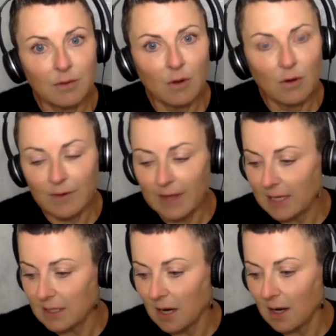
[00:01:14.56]
over
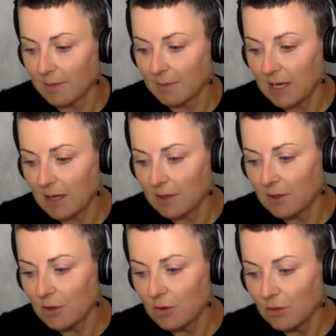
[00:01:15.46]
that time. Can
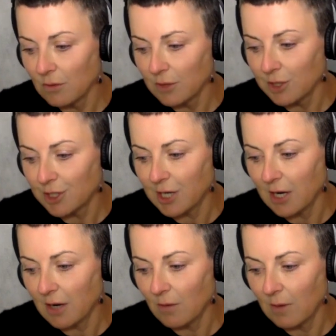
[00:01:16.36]
you
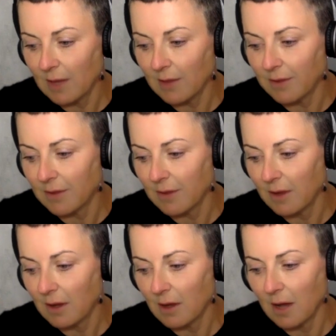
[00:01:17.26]
share with
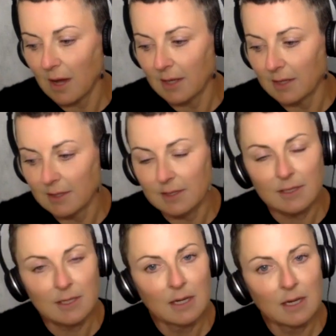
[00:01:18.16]

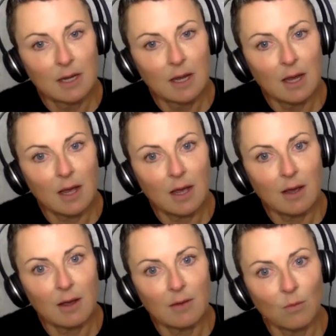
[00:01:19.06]
us
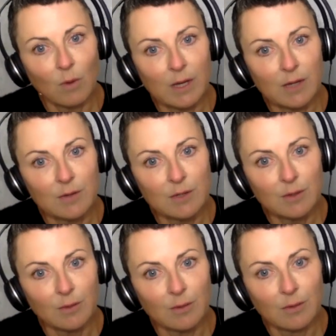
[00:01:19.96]
what you do?